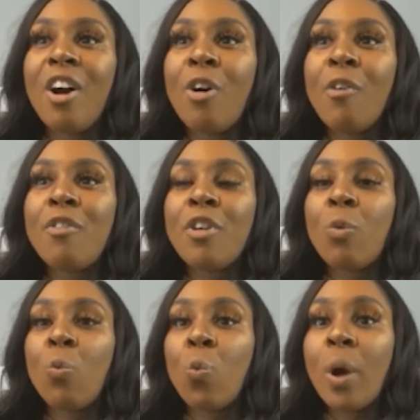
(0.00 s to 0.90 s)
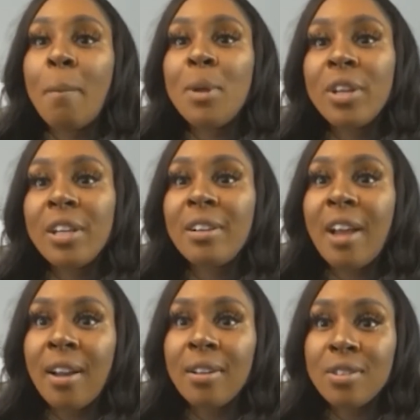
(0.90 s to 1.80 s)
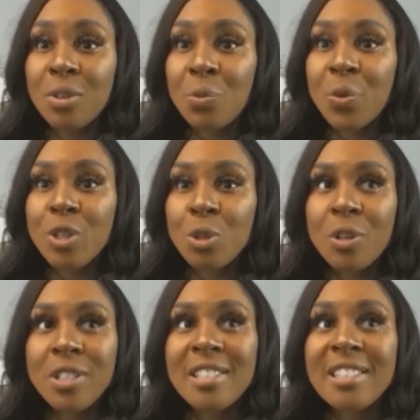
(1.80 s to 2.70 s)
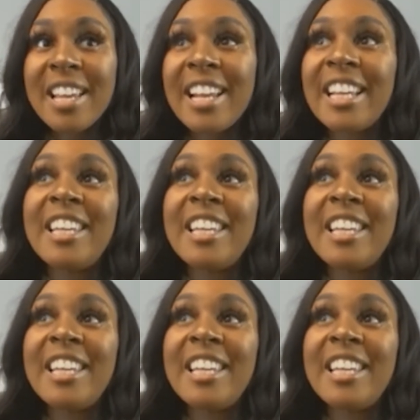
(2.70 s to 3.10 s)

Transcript: over $1 million in resources and